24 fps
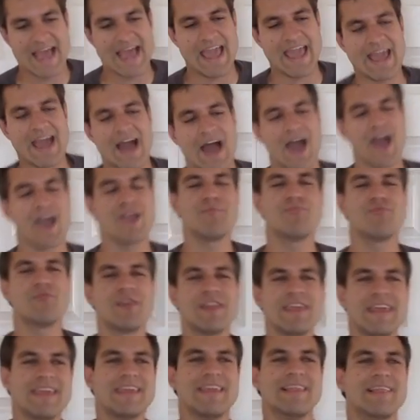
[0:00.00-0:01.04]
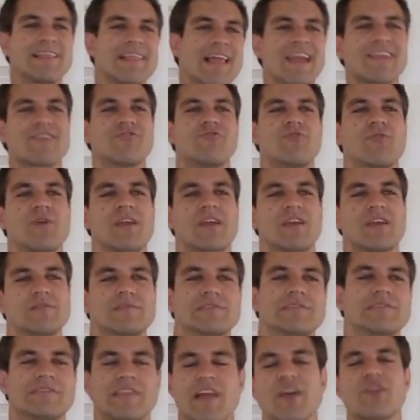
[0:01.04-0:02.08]
A hybrid electric
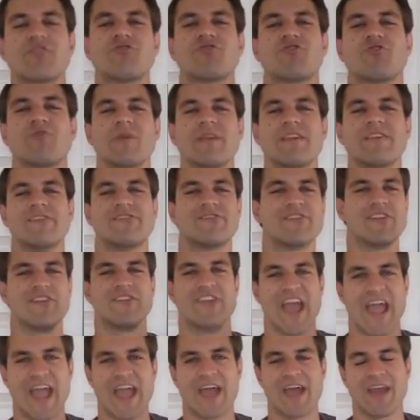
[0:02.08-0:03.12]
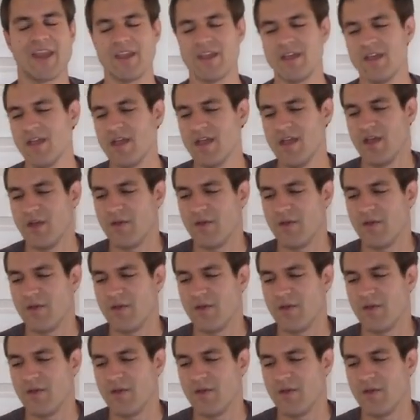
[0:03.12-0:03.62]
luxury sedan